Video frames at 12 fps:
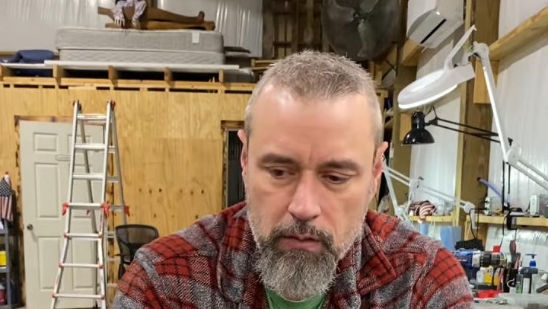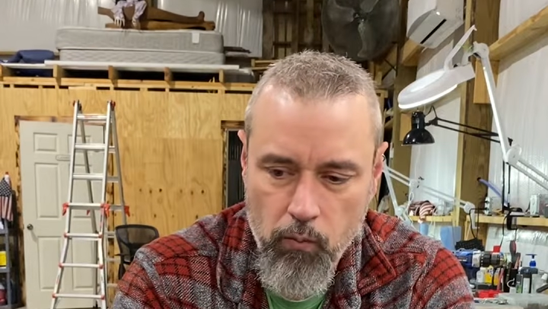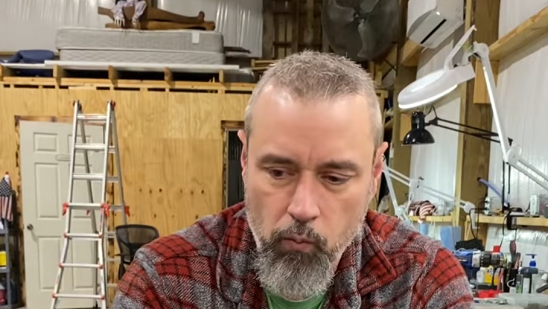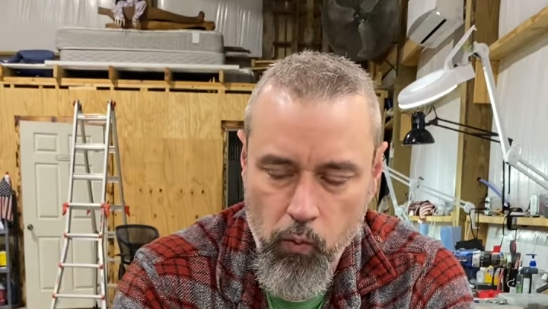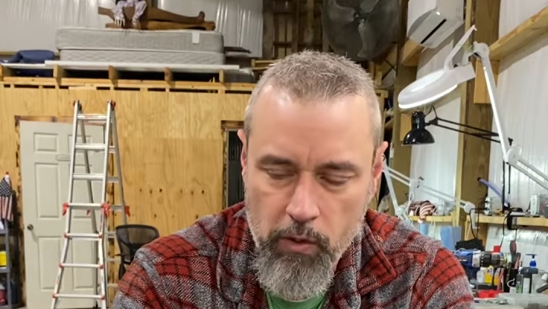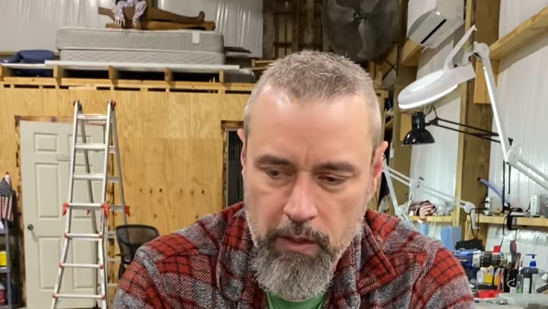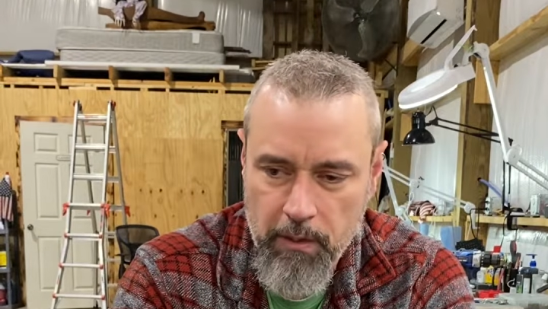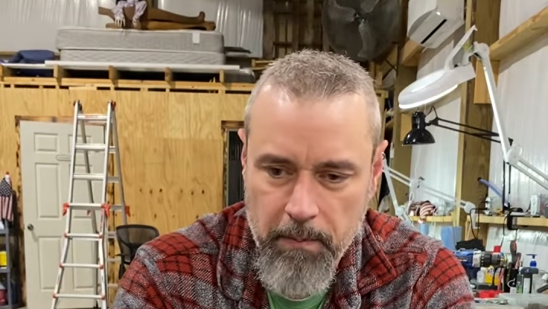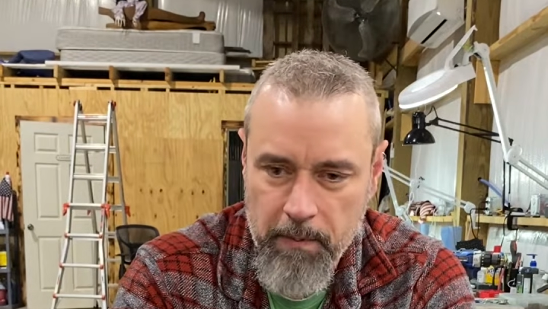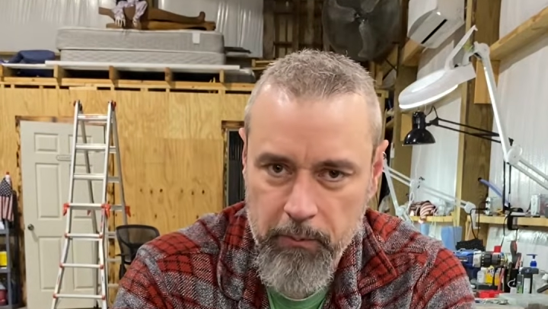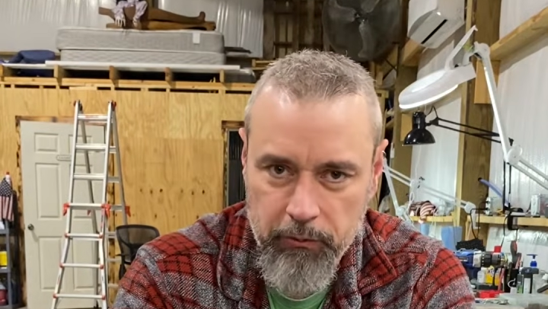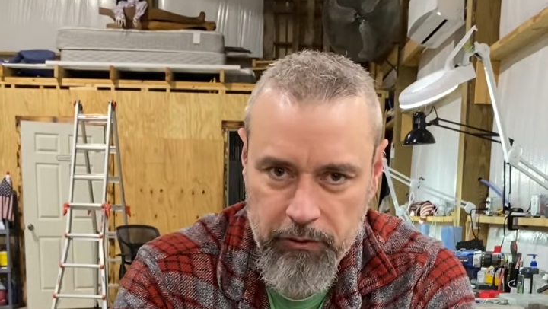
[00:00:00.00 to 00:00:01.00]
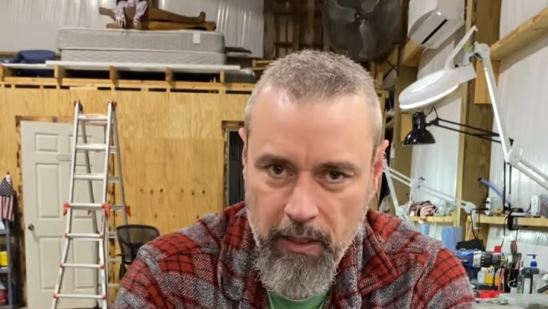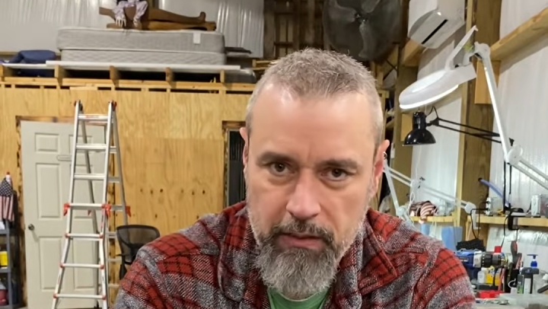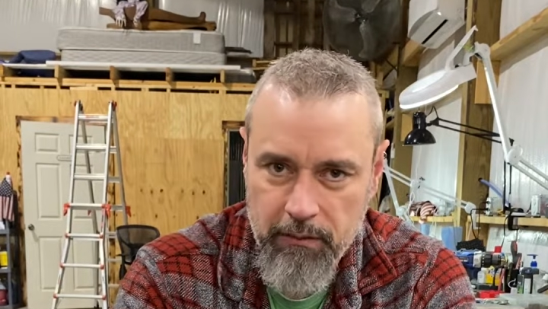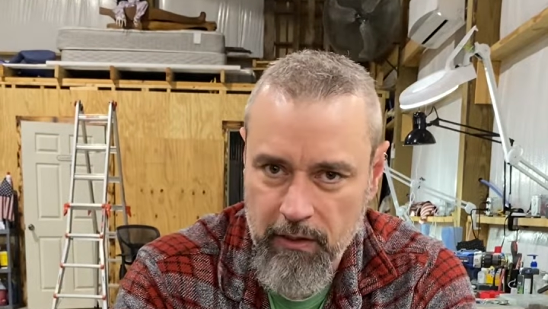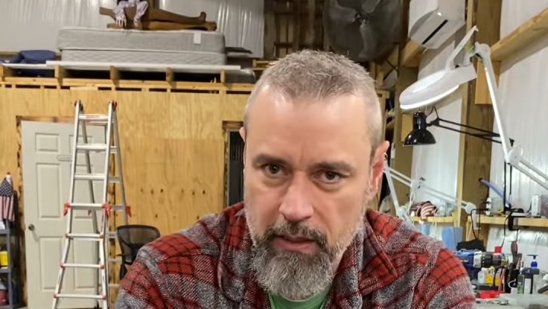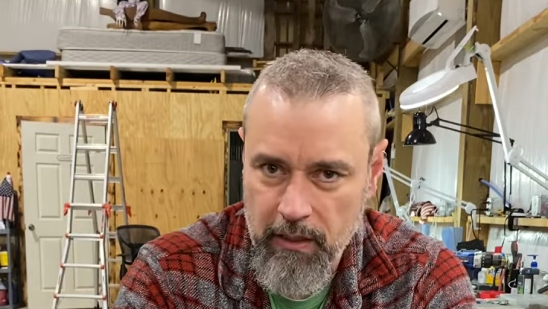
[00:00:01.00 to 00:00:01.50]
we get people saying
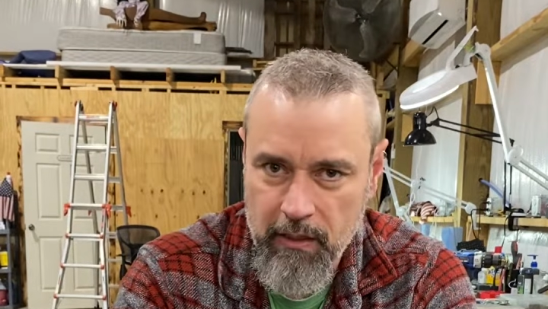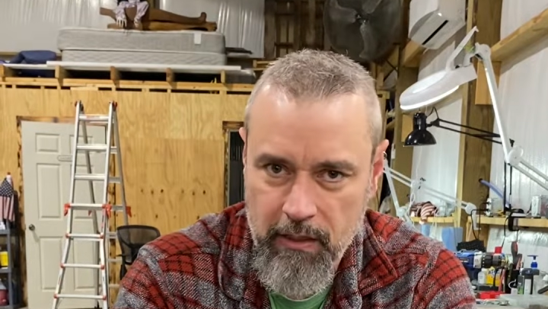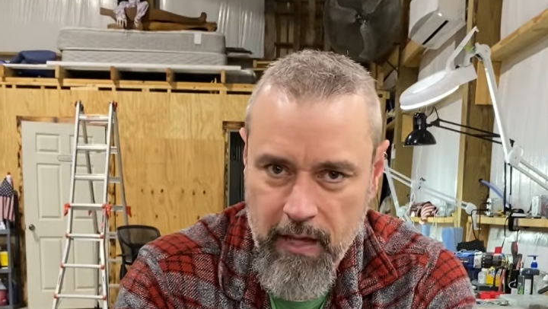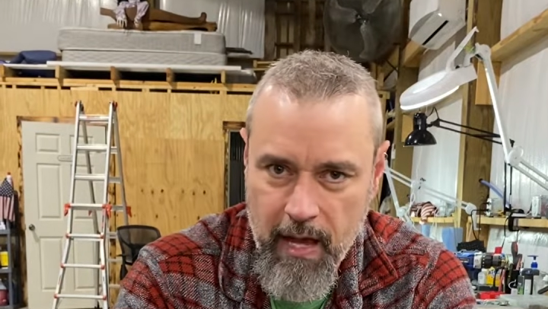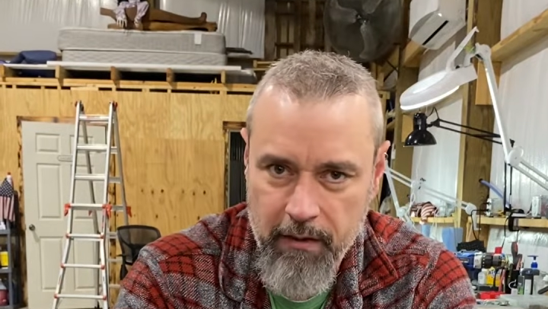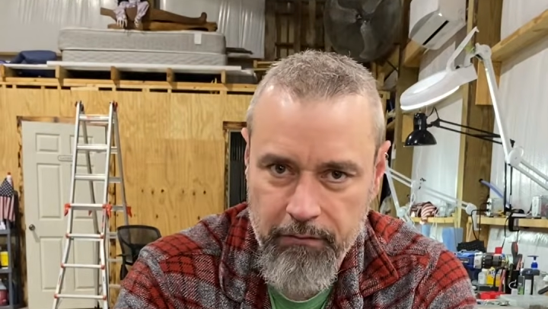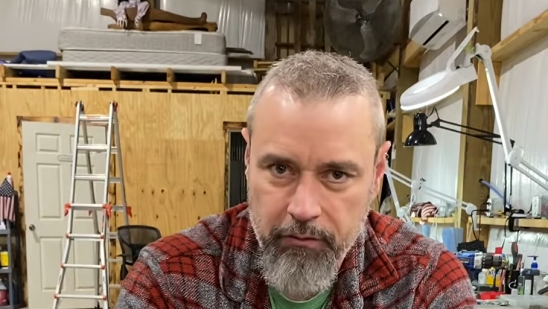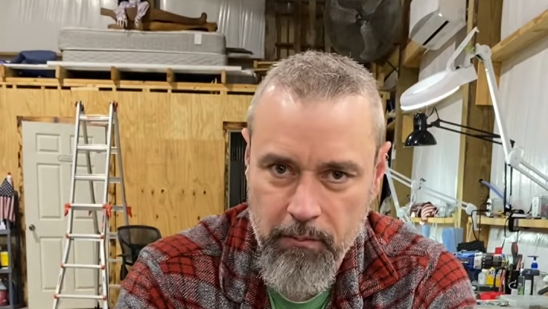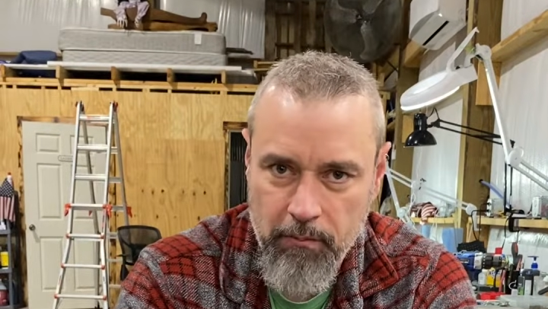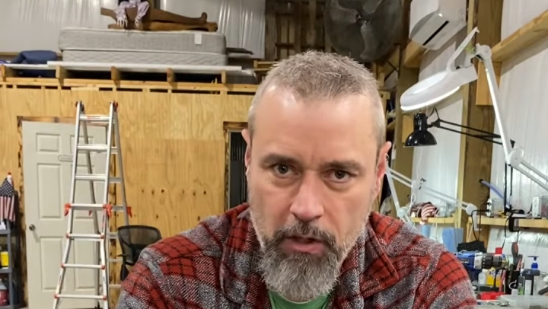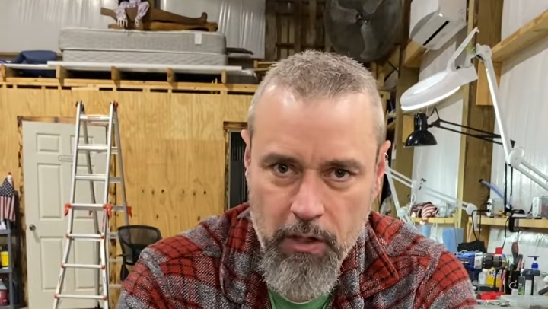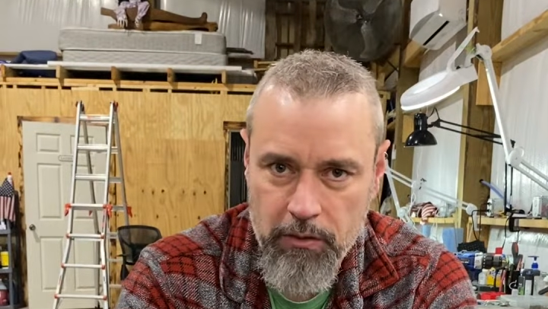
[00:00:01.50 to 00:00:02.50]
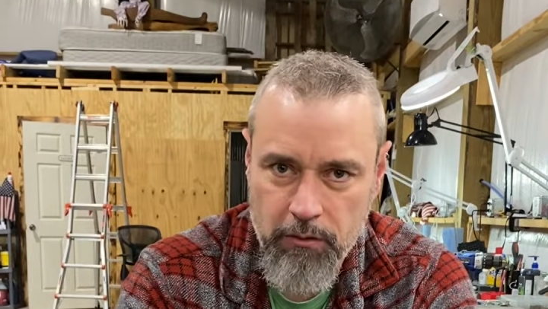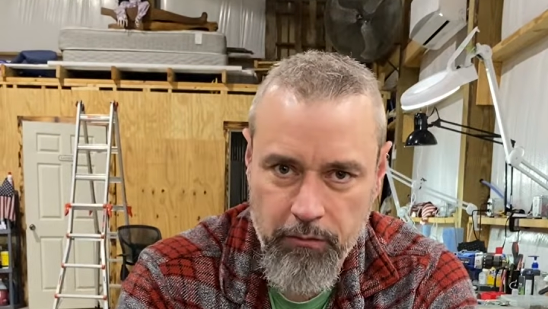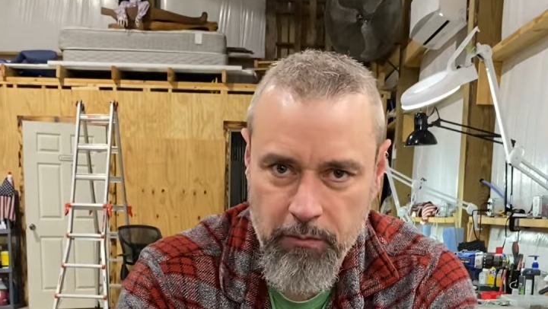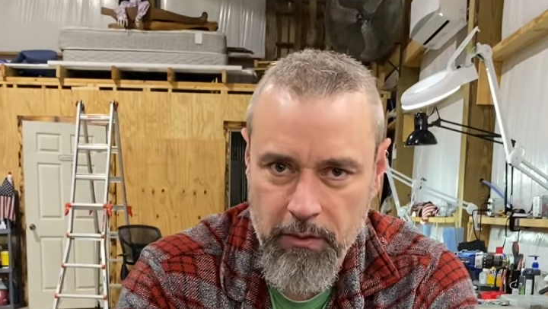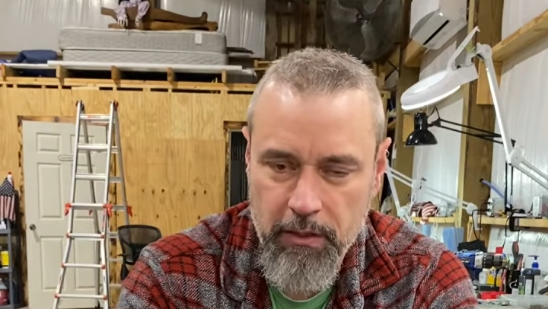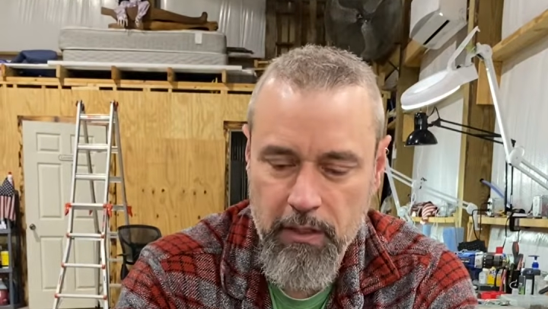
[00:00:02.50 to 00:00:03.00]
that they get a knife from us or
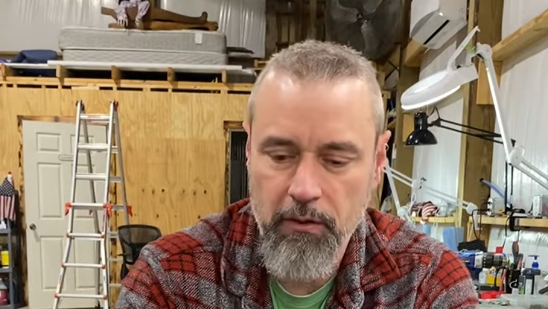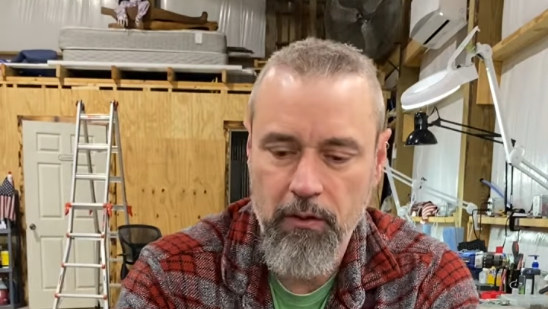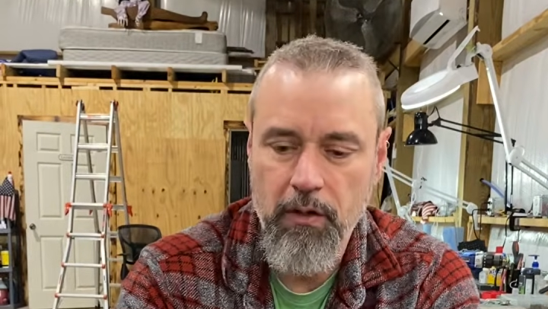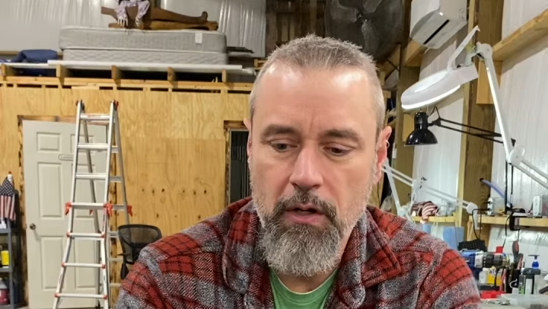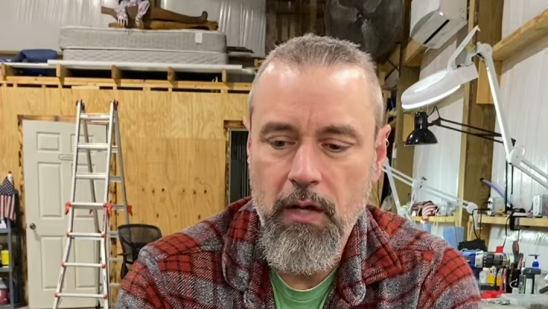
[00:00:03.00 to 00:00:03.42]
from a dealer